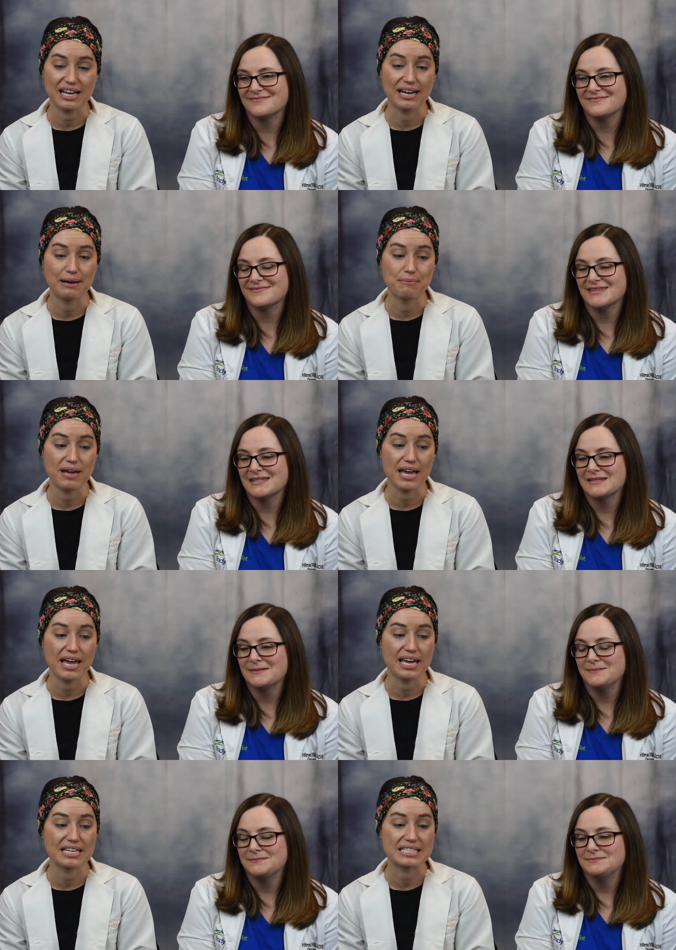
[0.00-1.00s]
Speaker 1: Um,
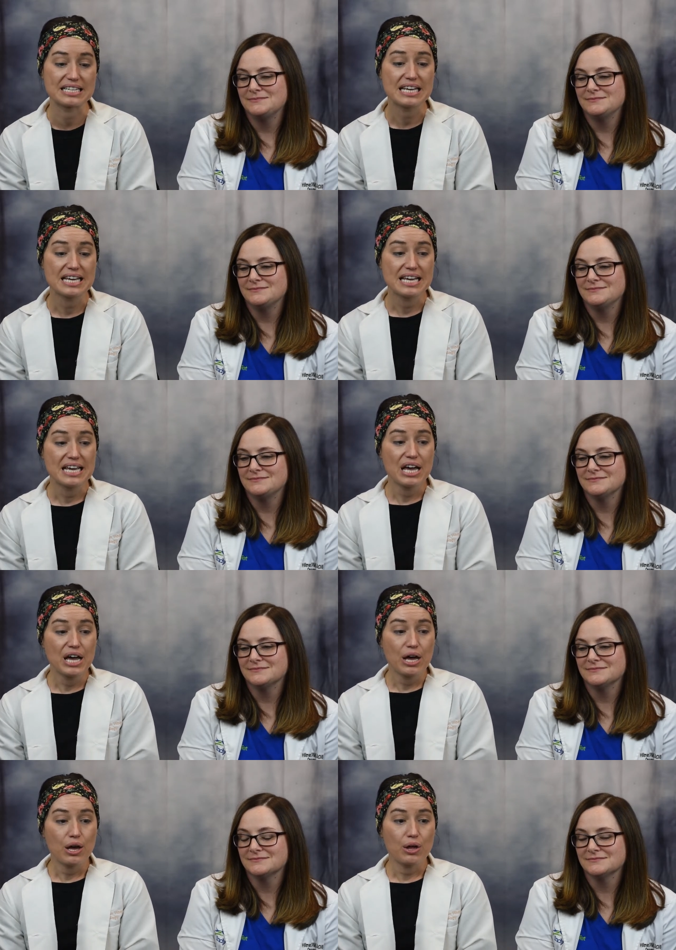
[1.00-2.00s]
and
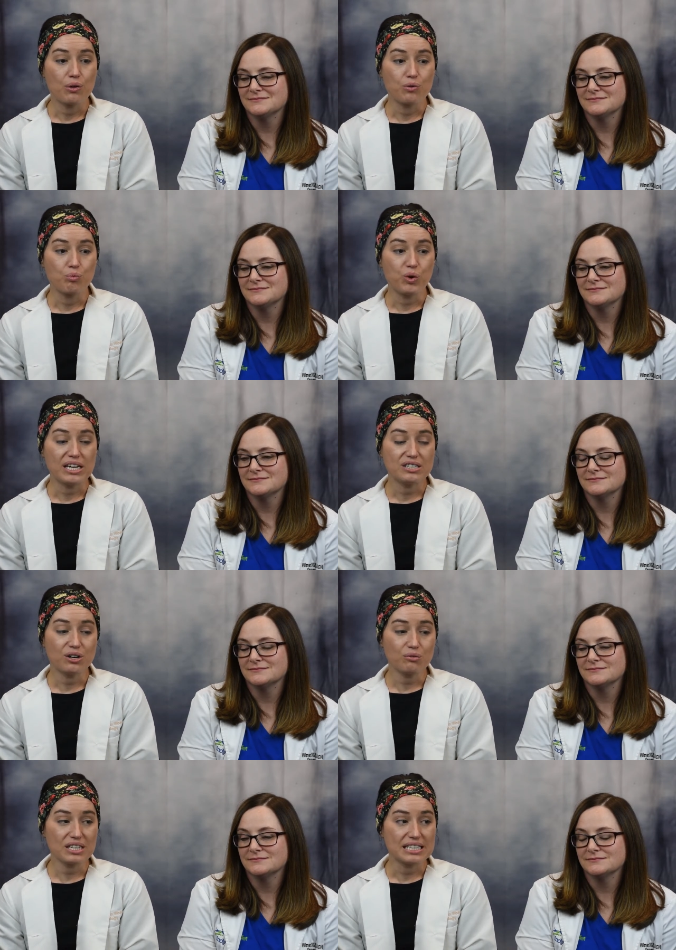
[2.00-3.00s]
we
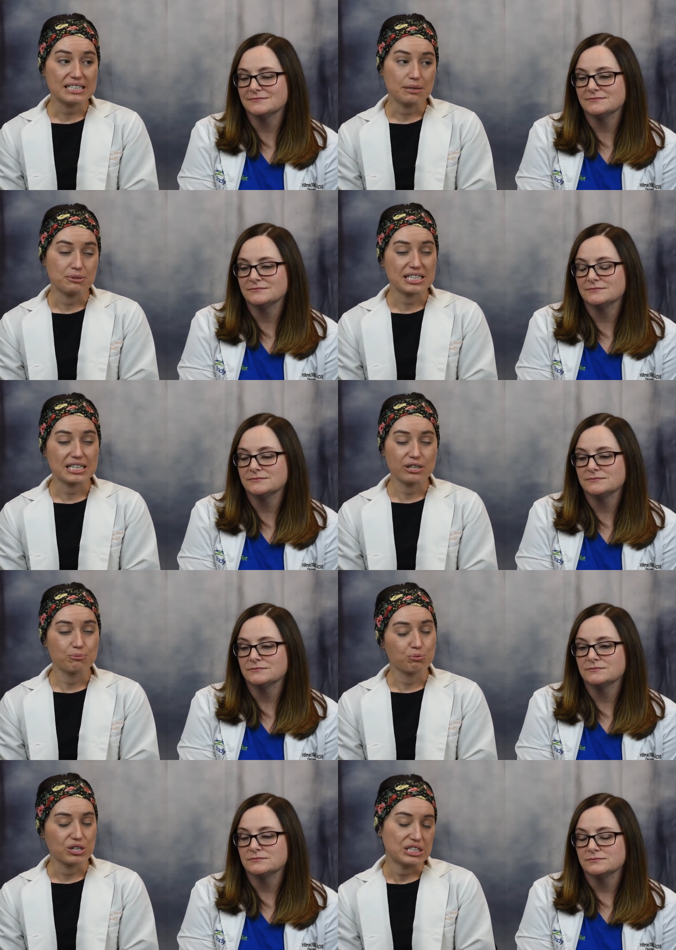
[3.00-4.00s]
don't really see a particular
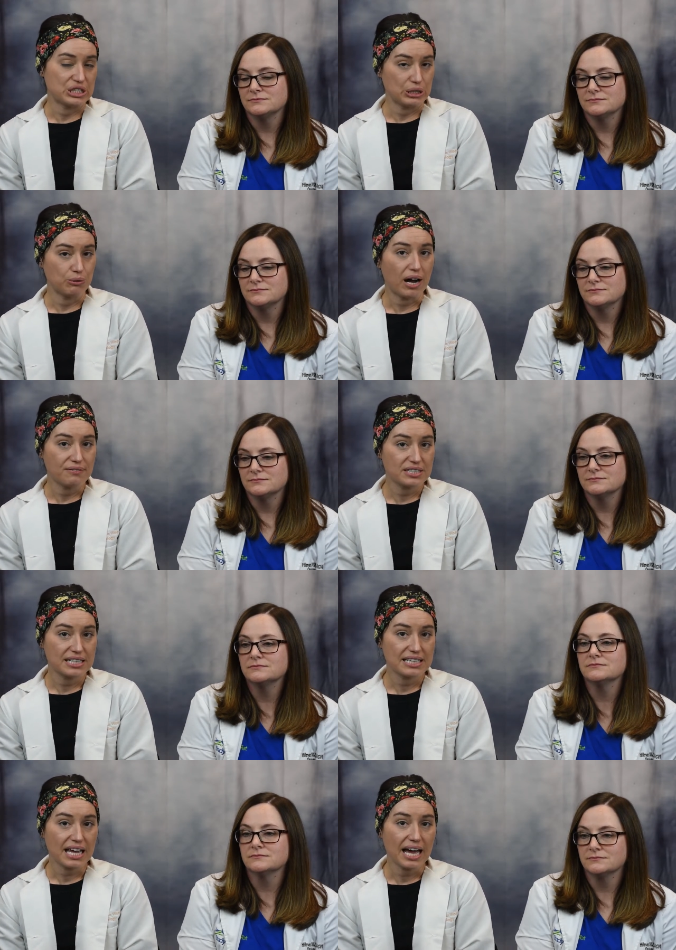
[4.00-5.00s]
breed too often
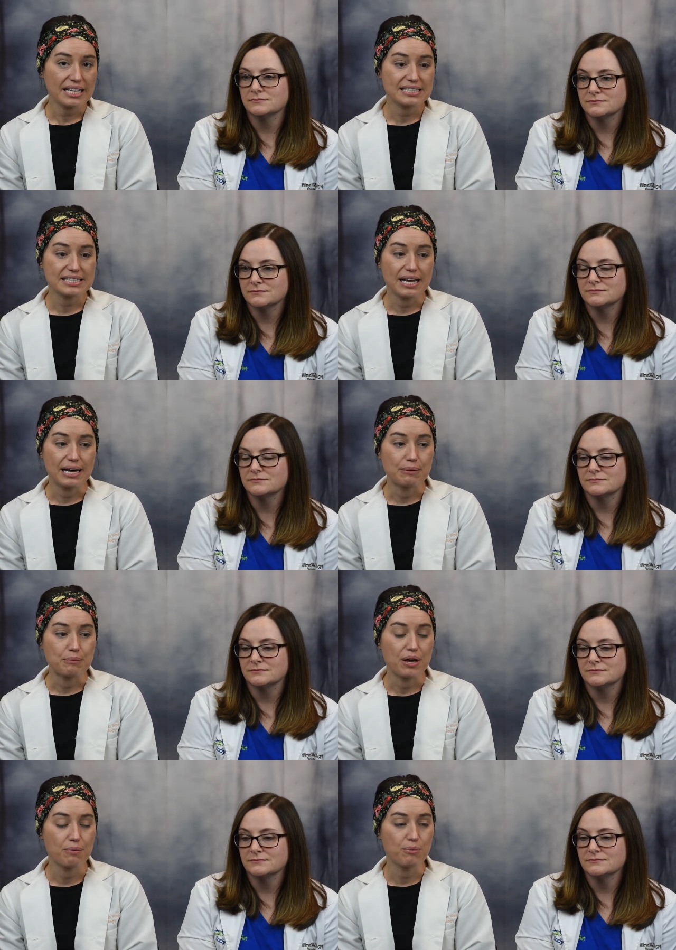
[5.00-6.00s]
in cats.
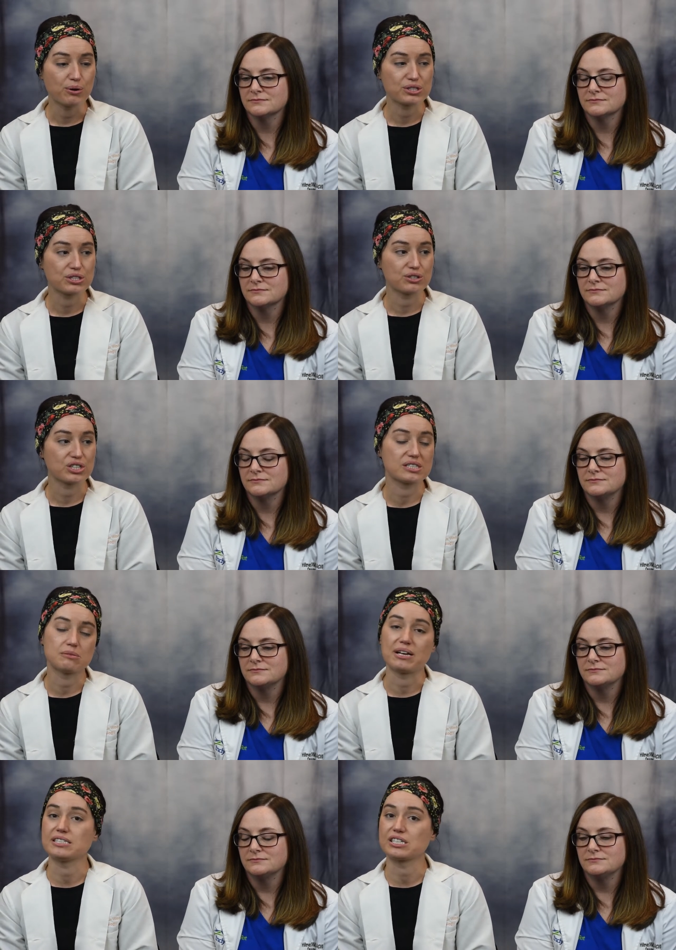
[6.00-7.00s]
Um, most are just
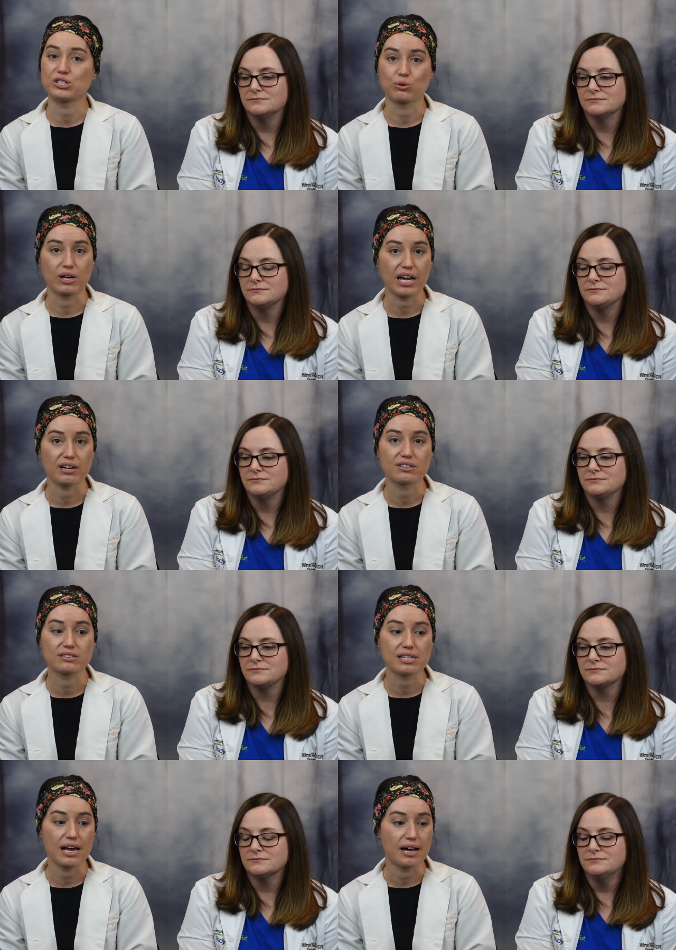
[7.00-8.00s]
domestic short
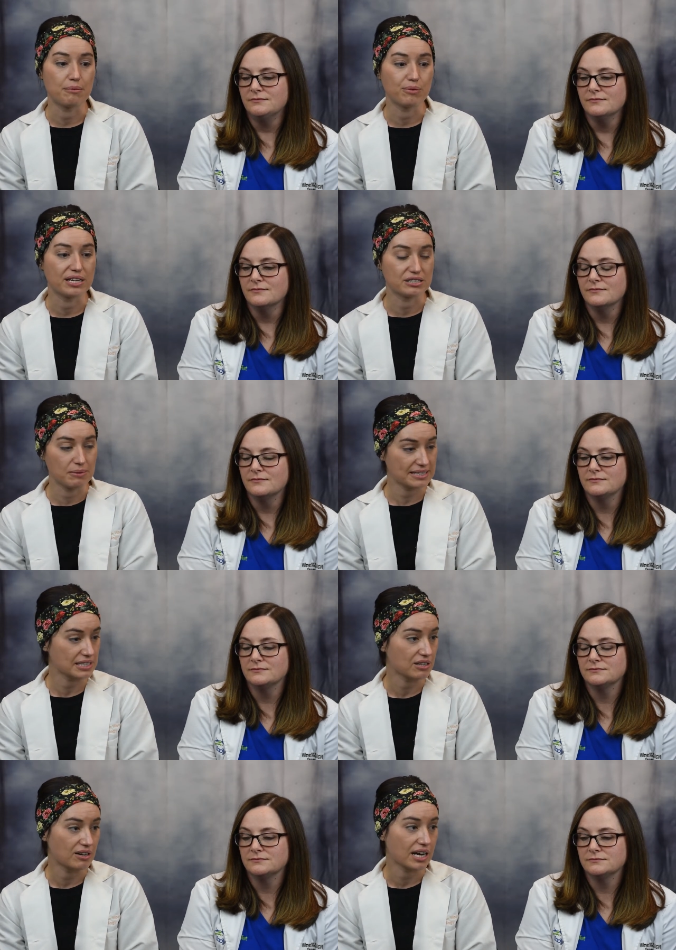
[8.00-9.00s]
hairs um, and
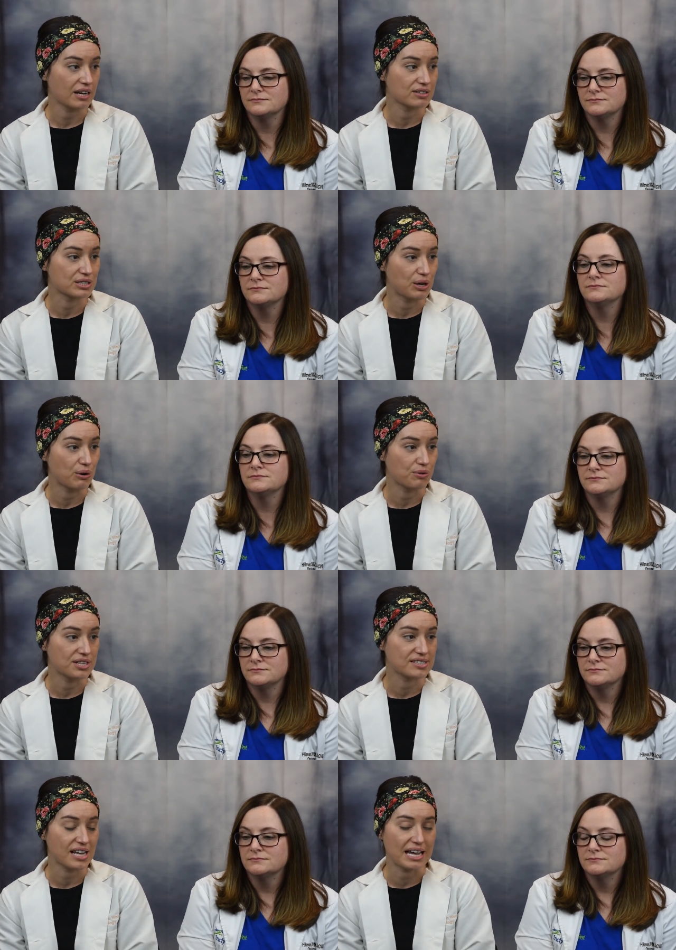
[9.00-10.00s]
domestic long hairs, though
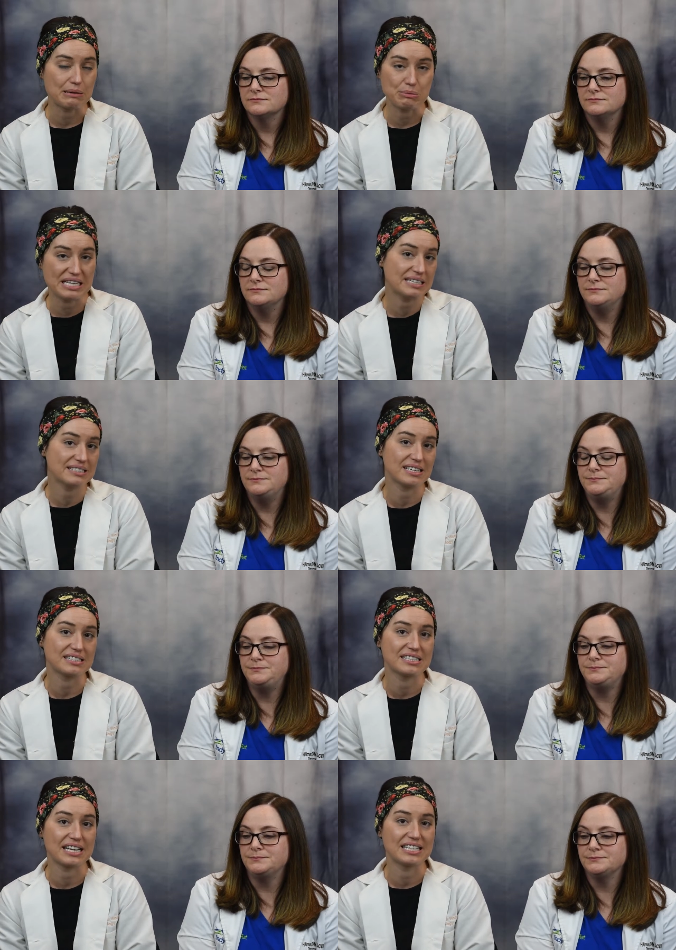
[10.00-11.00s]
the Siamese
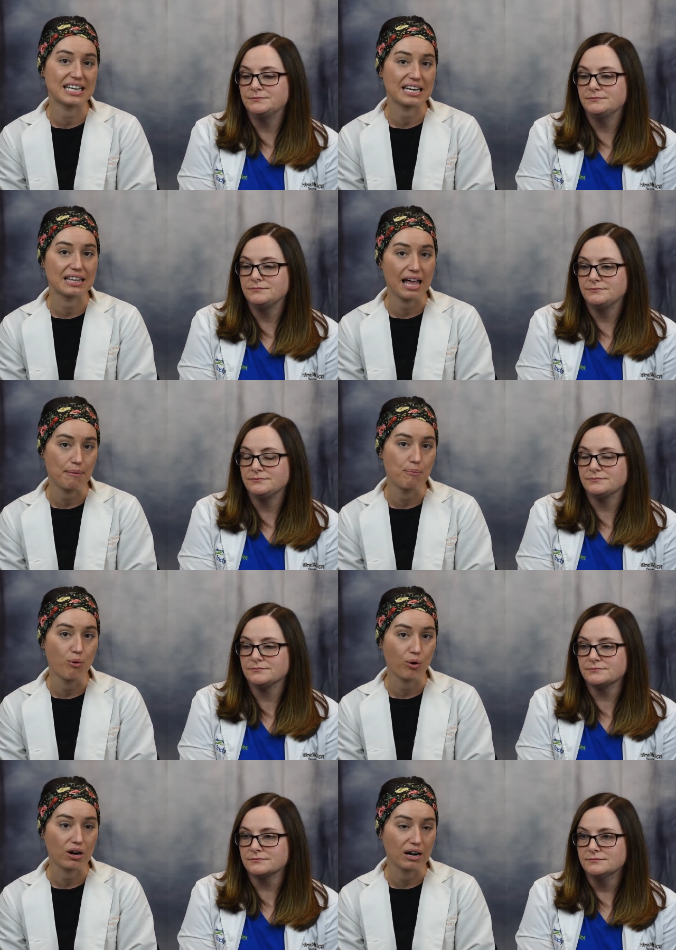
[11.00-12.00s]
does tend to get a lot
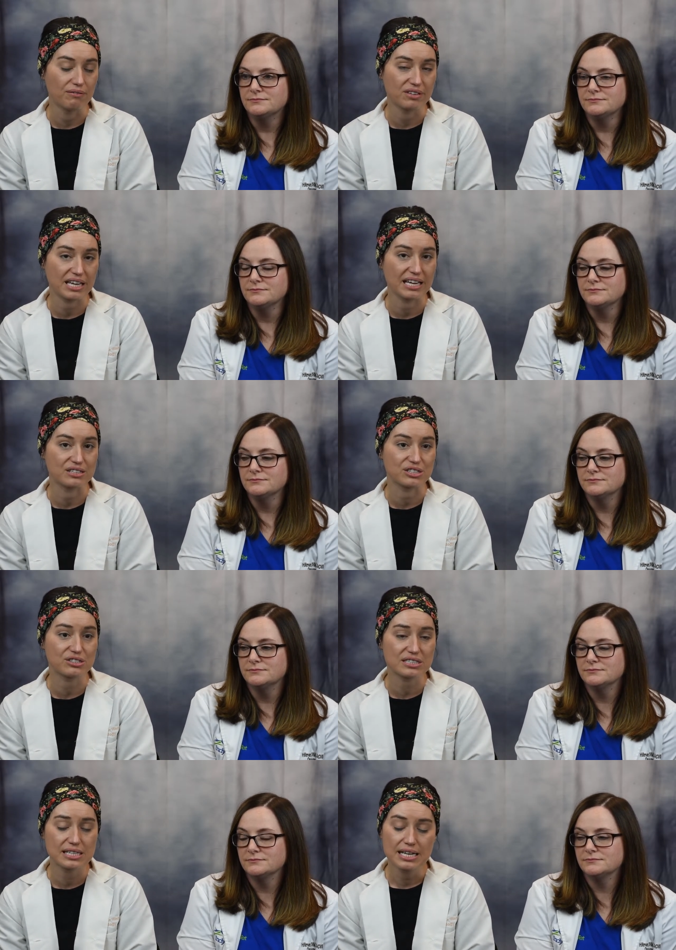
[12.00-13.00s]
more of the
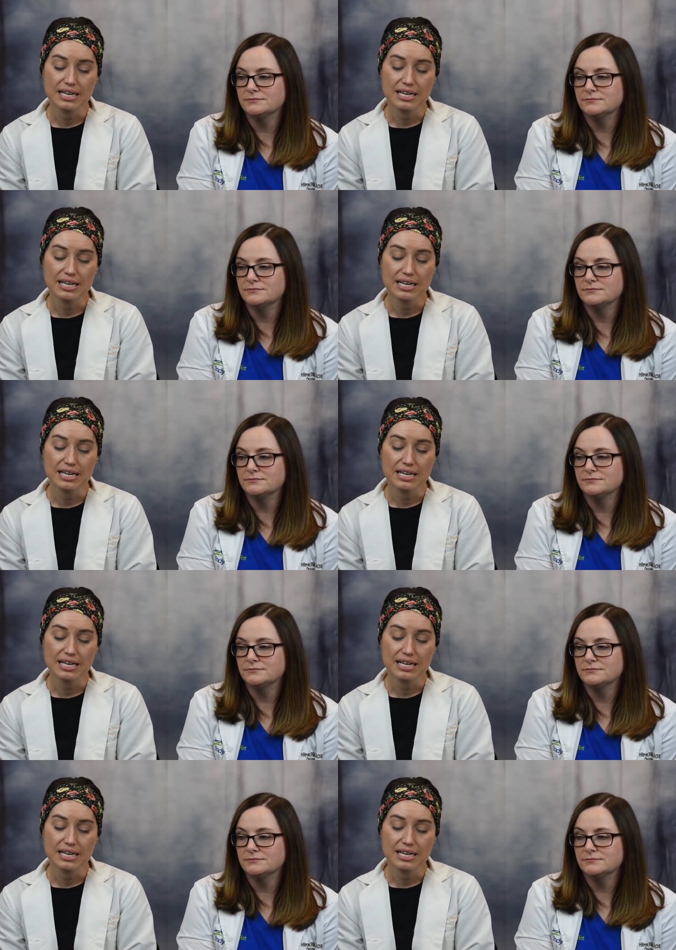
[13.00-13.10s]
cancers